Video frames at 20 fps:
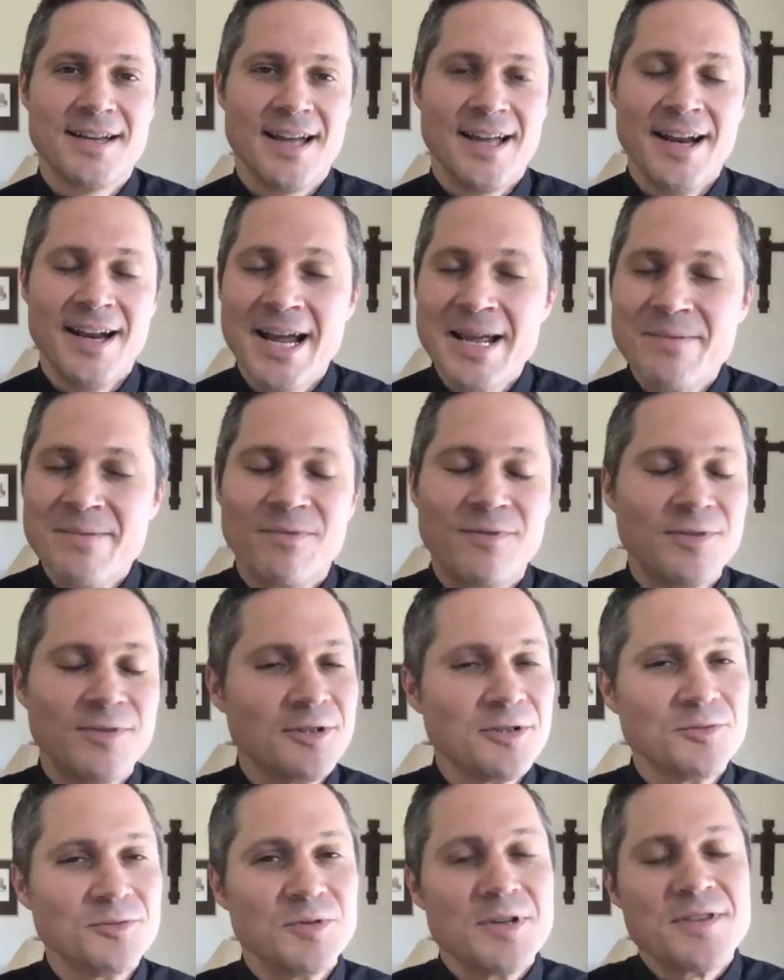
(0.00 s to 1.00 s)
and I am
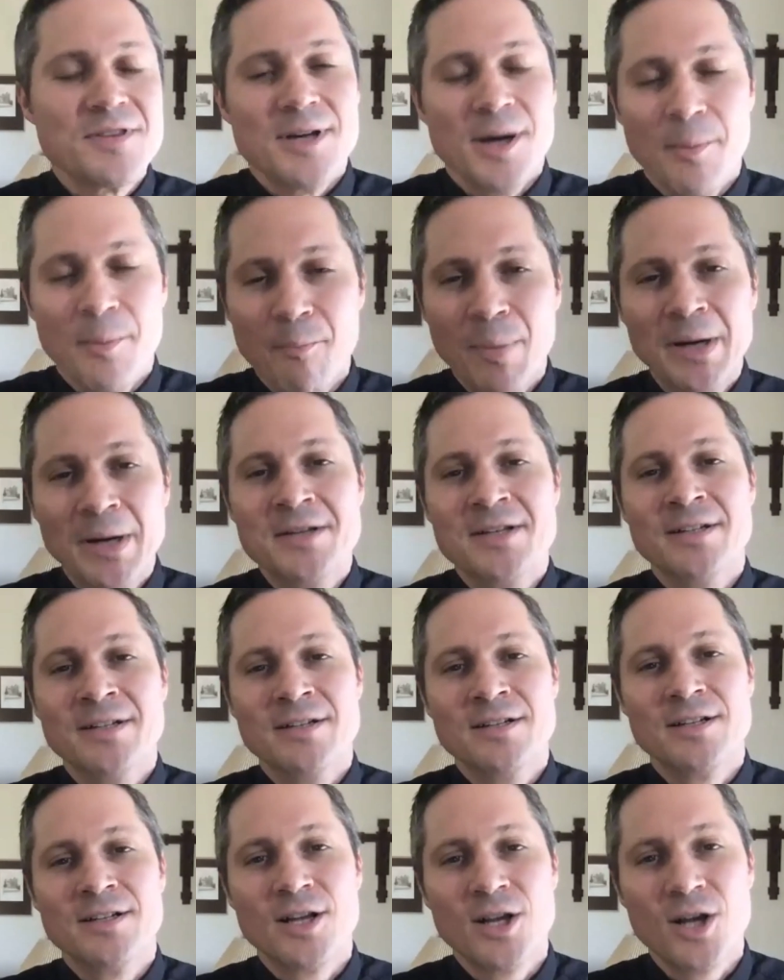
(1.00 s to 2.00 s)
filled with
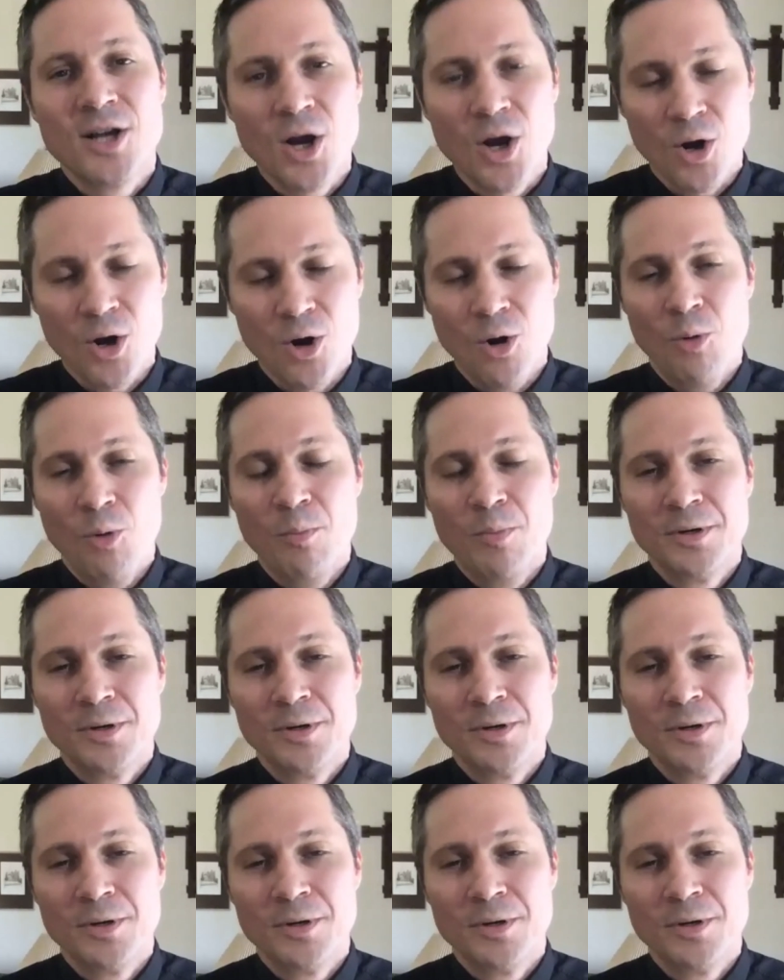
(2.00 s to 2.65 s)
abundant hope.